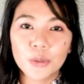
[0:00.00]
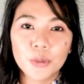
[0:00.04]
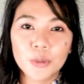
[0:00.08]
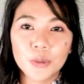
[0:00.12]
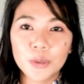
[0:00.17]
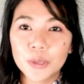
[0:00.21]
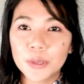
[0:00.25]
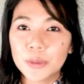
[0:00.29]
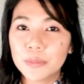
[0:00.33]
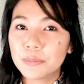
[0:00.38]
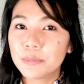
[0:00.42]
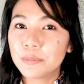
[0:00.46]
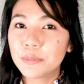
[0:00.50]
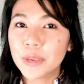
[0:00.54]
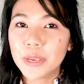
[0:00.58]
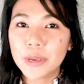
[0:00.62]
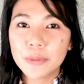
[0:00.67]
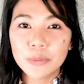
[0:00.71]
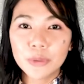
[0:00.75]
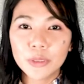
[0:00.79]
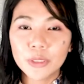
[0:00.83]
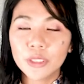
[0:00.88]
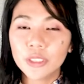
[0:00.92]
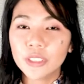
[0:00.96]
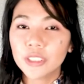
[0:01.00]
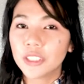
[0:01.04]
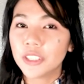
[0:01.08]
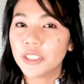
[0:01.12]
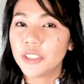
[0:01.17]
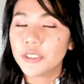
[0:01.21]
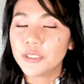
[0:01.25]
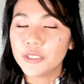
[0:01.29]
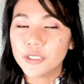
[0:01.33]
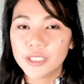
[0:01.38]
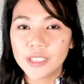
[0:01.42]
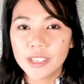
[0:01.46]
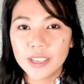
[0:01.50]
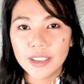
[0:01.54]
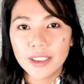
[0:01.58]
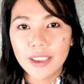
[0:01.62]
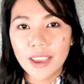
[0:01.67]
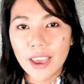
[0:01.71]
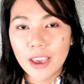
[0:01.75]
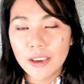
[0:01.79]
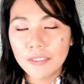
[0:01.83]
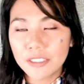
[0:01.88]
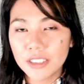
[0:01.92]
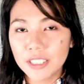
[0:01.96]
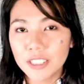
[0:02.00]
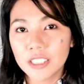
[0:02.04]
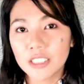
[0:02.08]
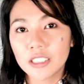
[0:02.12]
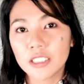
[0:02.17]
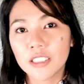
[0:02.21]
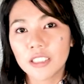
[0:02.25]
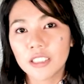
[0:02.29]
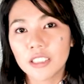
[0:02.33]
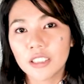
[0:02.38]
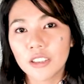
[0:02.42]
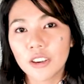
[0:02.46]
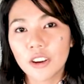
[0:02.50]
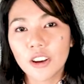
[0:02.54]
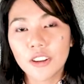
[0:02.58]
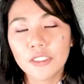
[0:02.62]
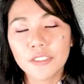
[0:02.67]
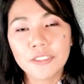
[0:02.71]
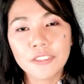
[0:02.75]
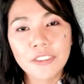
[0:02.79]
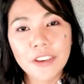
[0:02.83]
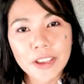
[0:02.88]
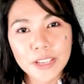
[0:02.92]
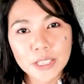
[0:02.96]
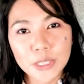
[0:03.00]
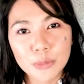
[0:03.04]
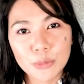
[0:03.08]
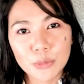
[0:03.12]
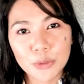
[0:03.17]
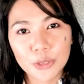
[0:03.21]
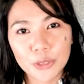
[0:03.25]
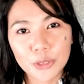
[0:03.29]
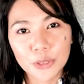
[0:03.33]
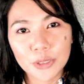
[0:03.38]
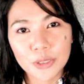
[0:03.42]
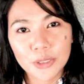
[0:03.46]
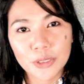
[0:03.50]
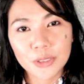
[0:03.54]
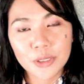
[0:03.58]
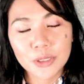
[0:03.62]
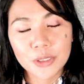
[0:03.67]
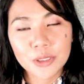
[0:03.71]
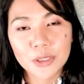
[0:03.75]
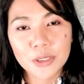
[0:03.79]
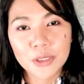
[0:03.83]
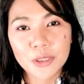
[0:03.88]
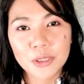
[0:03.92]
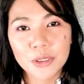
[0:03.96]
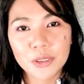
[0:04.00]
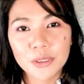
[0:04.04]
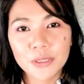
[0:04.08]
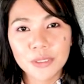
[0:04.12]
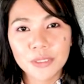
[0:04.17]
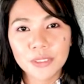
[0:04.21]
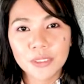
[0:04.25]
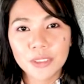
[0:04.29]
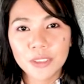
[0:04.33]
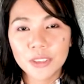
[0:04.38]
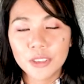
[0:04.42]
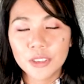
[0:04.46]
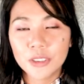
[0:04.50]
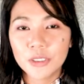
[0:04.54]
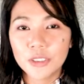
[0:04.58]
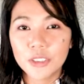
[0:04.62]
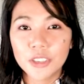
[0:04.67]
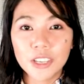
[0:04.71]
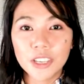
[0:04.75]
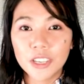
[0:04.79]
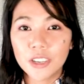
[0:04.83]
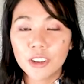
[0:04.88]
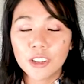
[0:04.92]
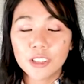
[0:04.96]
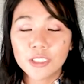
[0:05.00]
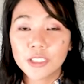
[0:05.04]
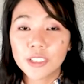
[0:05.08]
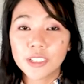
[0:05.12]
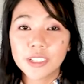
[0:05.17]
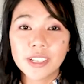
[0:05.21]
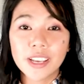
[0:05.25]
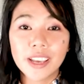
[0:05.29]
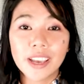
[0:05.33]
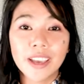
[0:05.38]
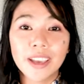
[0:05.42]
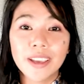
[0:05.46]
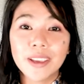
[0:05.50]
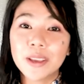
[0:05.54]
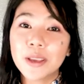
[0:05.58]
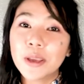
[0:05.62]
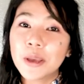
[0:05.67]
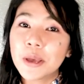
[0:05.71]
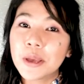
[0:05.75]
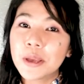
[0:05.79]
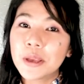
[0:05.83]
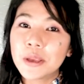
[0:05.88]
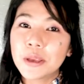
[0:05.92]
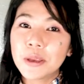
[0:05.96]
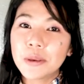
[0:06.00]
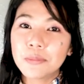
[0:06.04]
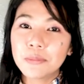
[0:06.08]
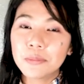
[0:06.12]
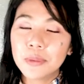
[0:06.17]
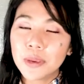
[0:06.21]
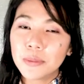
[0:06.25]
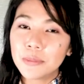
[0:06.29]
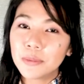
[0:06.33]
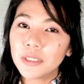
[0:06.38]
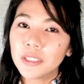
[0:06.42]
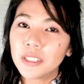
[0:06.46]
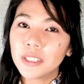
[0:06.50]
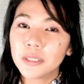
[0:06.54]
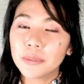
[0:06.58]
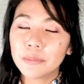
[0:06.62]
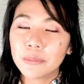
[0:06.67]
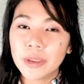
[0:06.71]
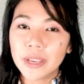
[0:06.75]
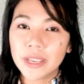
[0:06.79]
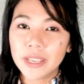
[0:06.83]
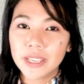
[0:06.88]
Or people are using avatar on Facebook. You can also say, people are